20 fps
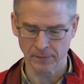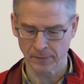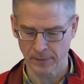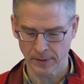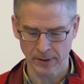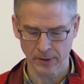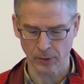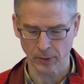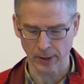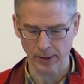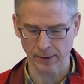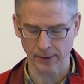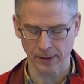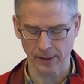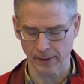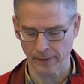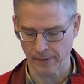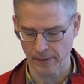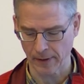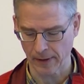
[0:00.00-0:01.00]
it took us
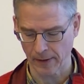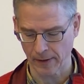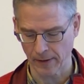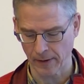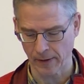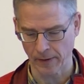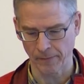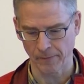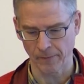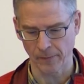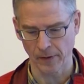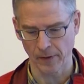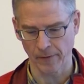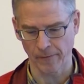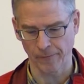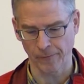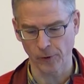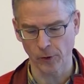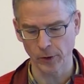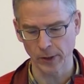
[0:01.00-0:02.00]
uh, uh,
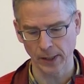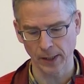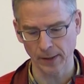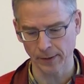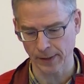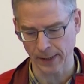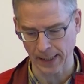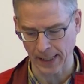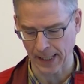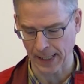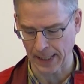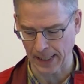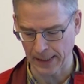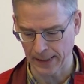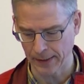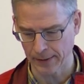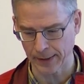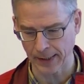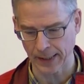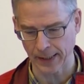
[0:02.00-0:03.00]
four years on a
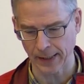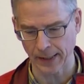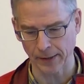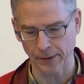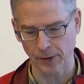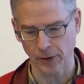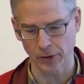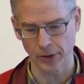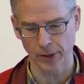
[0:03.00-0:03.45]
highly standardized